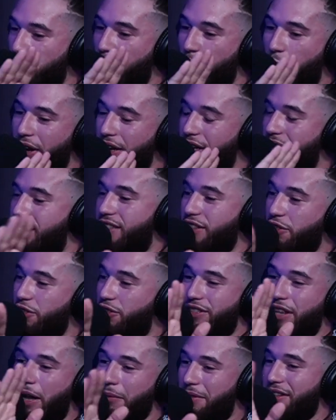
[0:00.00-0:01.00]
you went,
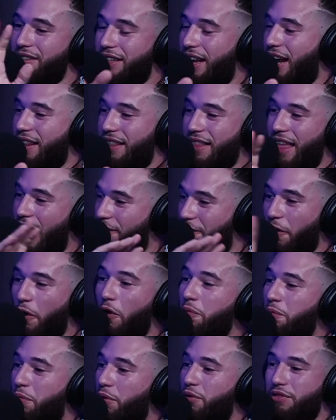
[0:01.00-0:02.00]
you stepped inside that
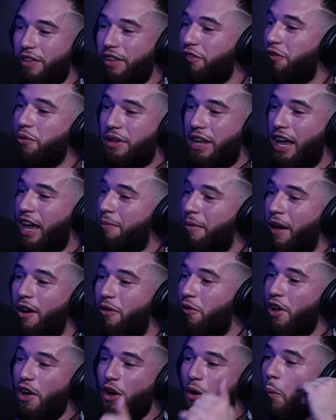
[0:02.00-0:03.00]
phone booth and you came
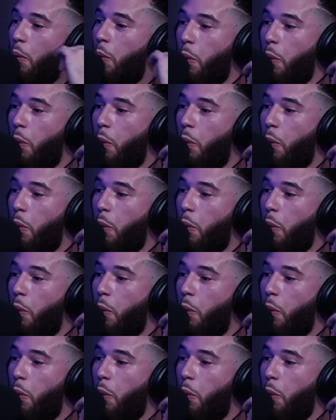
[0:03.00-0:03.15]
out